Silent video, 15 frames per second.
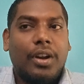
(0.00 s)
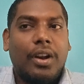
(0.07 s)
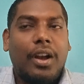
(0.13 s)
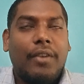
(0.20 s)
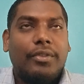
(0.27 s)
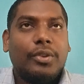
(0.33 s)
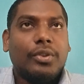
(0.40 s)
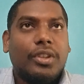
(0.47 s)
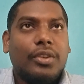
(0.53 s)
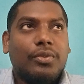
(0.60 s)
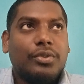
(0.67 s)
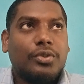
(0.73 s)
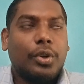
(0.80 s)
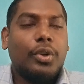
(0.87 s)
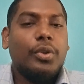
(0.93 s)
have to
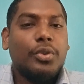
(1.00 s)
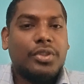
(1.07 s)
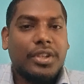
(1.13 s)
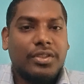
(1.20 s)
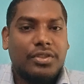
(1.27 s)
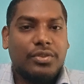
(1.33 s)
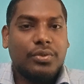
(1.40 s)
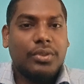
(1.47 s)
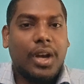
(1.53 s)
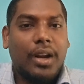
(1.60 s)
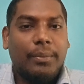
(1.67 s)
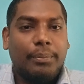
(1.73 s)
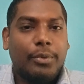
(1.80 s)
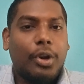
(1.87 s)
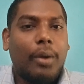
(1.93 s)
give solutions to
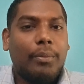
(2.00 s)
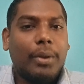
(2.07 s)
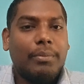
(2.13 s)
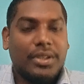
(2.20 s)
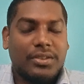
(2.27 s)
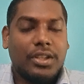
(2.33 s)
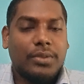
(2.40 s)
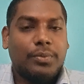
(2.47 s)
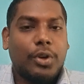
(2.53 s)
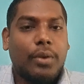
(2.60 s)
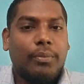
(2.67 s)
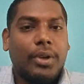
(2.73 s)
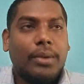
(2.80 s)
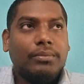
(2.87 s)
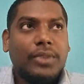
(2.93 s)
that problem, business
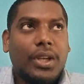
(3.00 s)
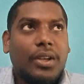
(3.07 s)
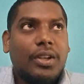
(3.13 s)
problem.